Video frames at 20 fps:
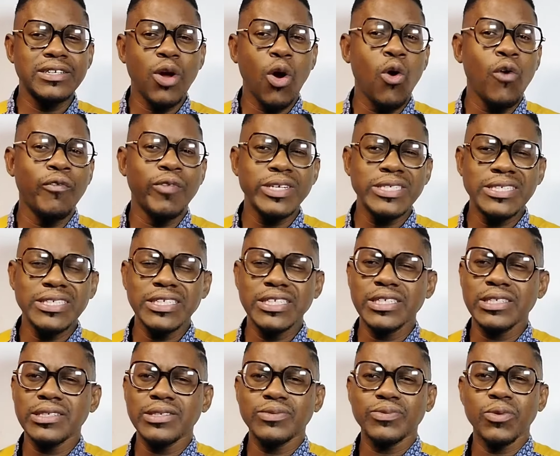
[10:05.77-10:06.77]

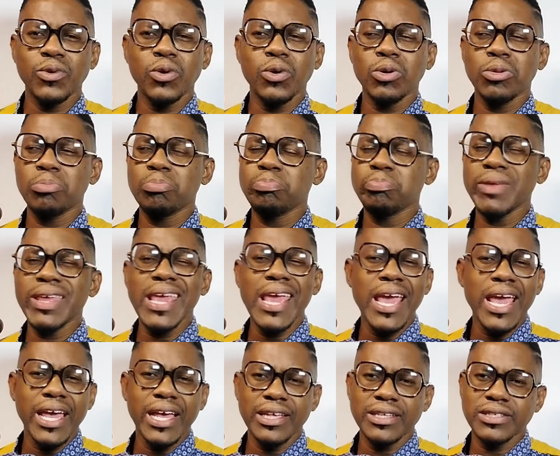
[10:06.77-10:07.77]
overseas for
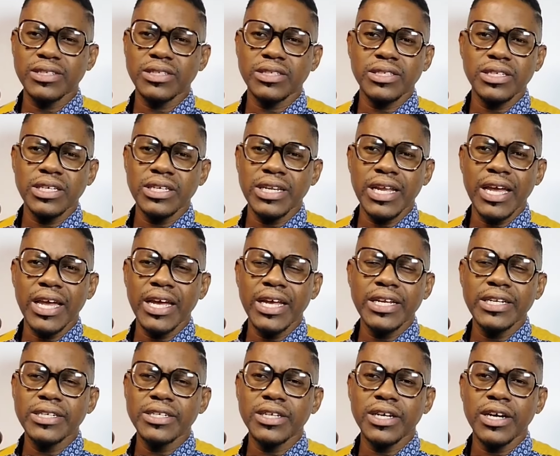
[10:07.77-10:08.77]
years,
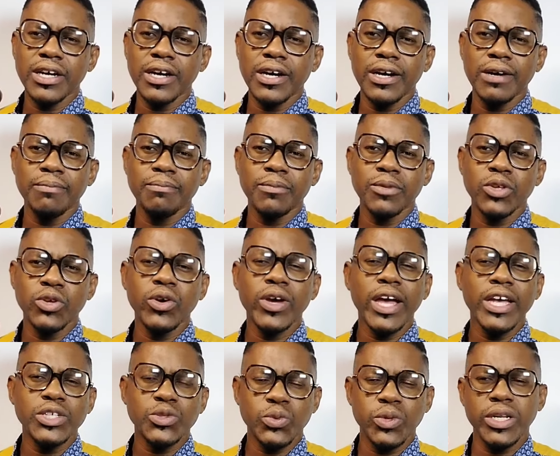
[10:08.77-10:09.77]
and you
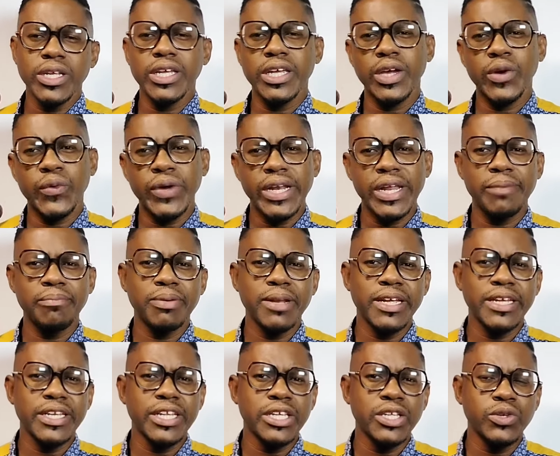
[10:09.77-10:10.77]
guys will hear when I
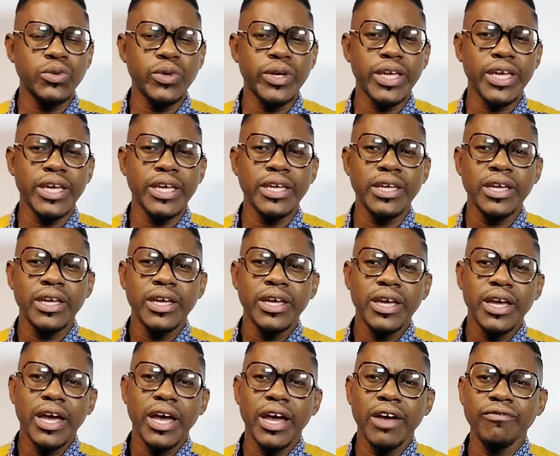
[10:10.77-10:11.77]
play the
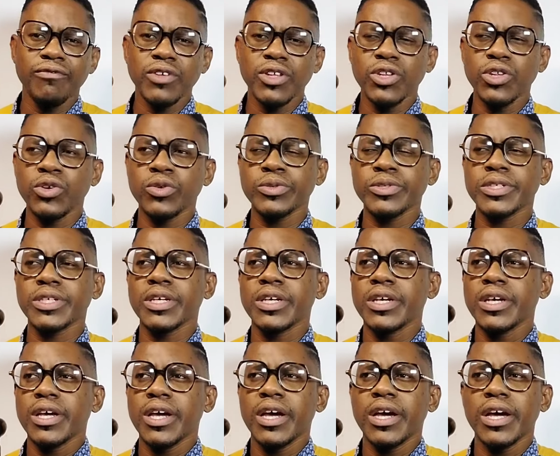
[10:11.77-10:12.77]
UK videos.
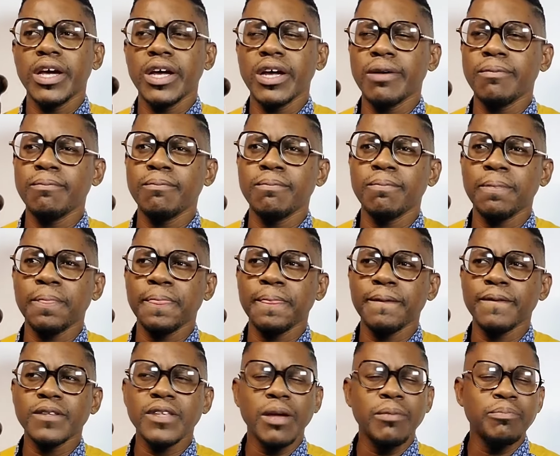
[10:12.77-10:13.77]

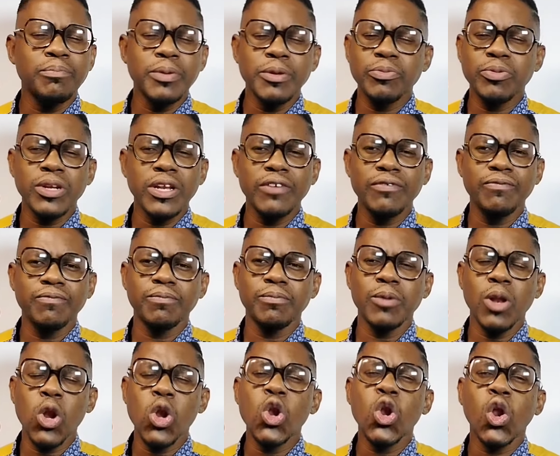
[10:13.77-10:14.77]
Some people have
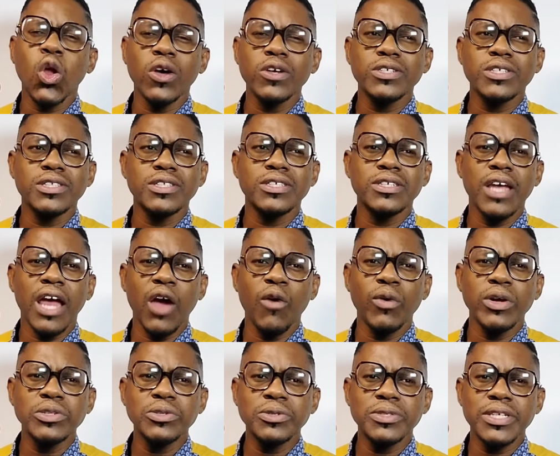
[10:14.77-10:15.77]
lost
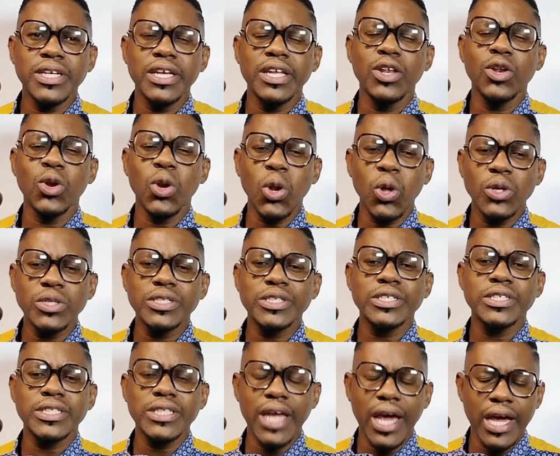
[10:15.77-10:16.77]

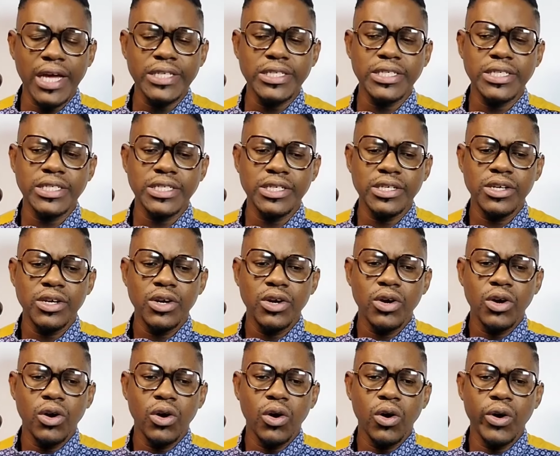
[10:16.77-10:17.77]
touch
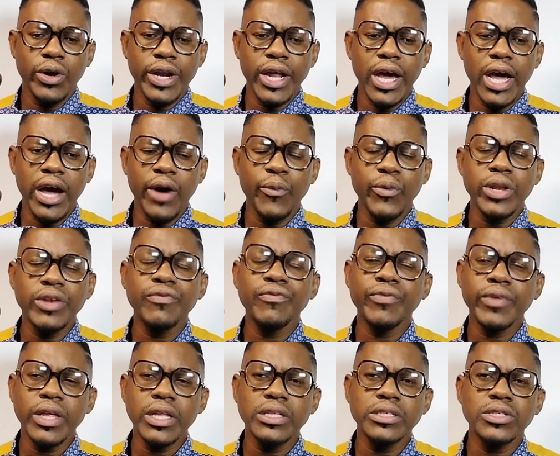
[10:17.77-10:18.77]
on how it
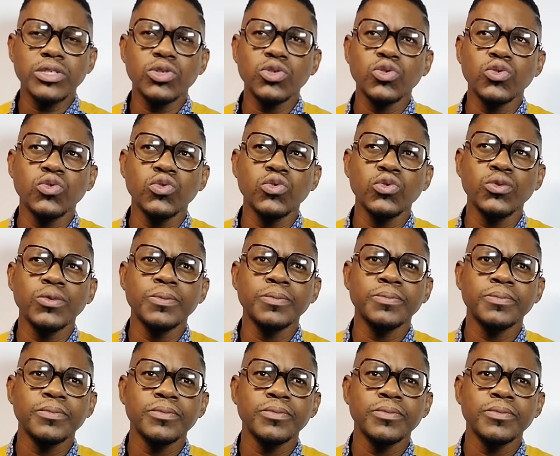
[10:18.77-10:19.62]
feels to